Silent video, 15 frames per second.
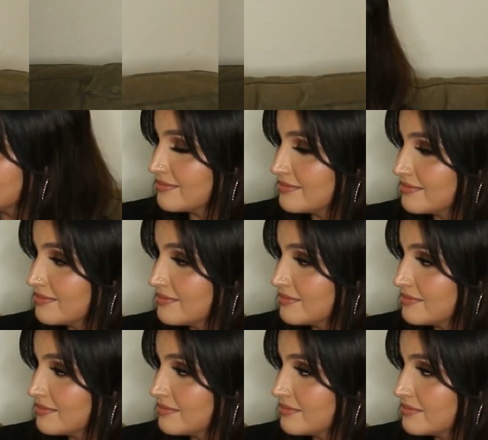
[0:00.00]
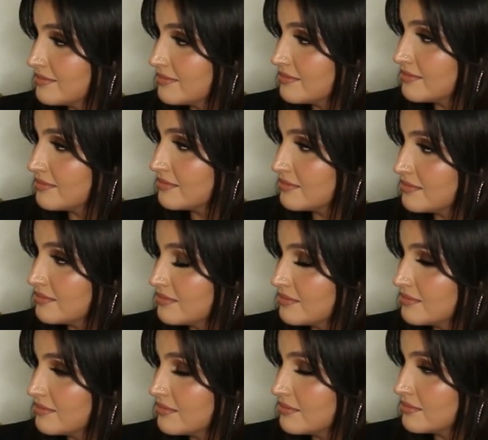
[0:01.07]

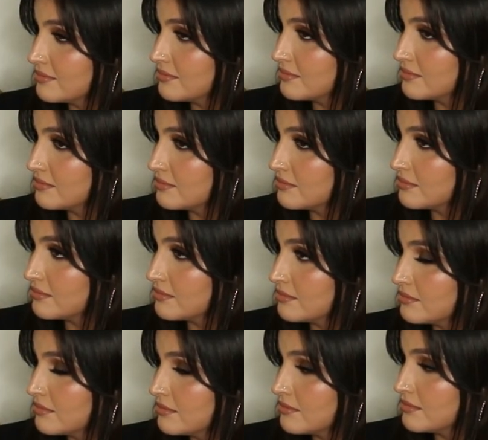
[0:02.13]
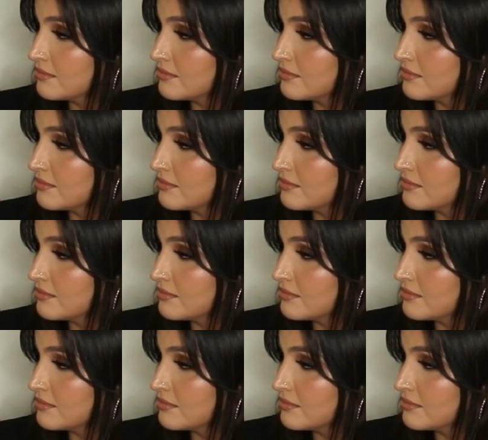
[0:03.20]
[no speech]